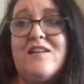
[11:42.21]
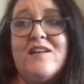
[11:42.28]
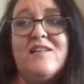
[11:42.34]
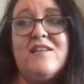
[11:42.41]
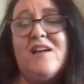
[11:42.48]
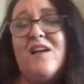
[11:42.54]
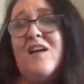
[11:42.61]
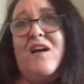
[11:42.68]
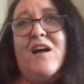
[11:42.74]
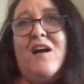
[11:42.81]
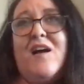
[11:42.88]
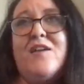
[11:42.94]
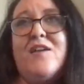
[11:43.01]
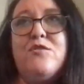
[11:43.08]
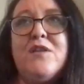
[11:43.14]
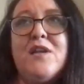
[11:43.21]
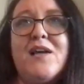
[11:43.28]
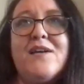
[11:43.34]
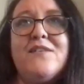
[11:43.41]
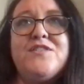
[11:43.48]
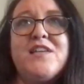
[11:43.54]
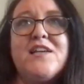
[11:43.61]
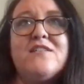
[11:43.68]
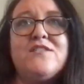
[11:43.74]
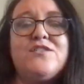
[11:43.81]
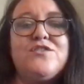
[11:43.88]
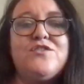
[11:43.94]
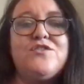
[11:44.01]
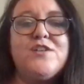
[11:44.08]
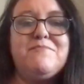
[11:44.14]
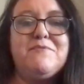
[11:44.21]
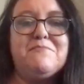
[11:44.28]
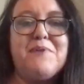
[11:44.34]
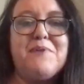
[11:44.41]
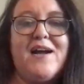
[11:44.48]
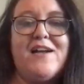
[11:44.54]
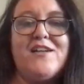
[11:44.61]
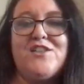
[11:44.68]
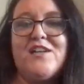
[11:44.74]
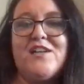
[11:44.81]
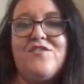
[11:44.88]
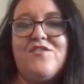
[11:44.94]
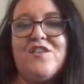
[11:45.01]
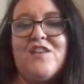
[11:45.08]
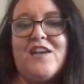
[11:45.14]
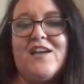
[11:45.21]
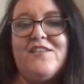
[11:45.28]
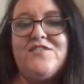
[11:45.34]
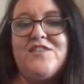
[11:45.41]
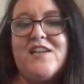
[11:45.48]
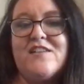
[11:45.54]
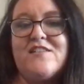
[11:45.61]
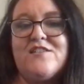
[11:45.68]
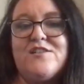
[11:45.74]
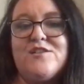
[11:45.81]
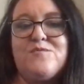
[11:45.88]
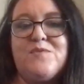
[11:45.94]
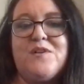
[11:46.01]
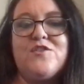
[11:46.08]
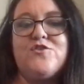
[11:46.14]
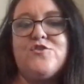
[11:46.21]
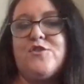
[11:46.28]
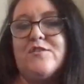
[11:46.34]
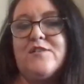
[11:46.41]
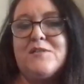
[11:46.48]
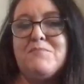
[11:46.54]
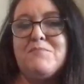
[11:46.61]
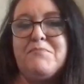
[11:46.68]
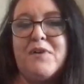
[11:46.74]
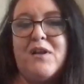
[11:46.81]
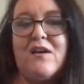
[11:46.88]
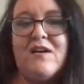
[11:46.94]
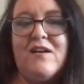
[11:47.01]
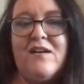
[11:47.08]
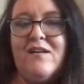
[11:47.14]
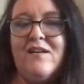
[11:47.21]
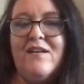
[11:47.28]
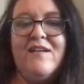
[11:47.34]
And I know the live sector is in trouble, but actually I think the live sector is where the strongest people are.